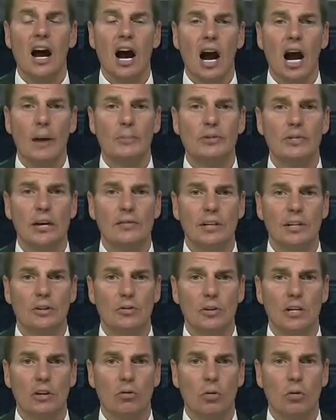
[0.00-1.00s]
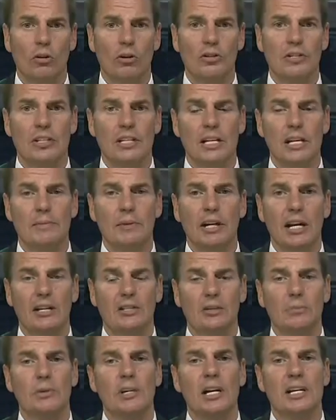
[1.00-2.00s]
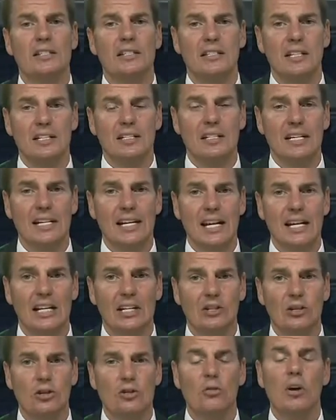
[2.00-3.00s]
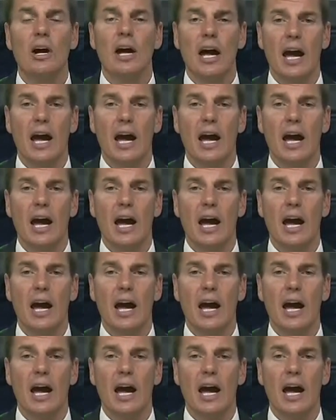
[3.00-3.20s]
up 7.75 in the E-mini S&P at 1682